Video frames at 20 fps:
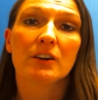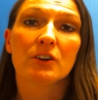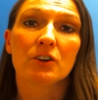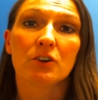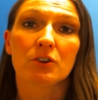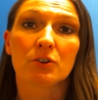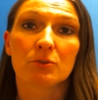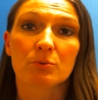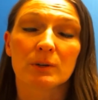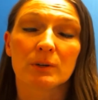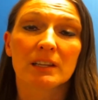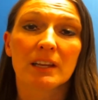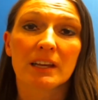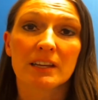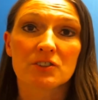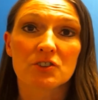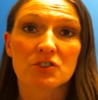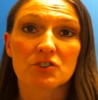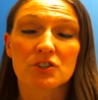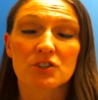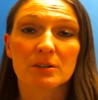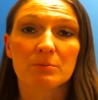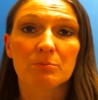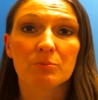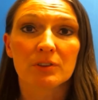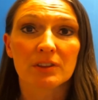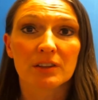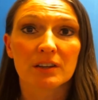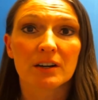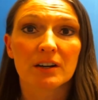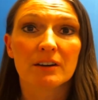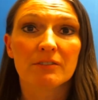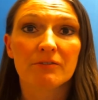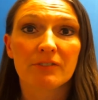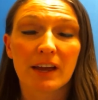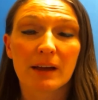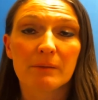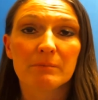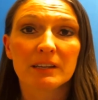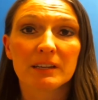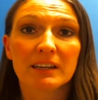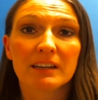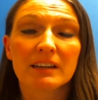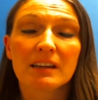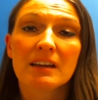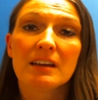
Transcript: a good relationship within our family.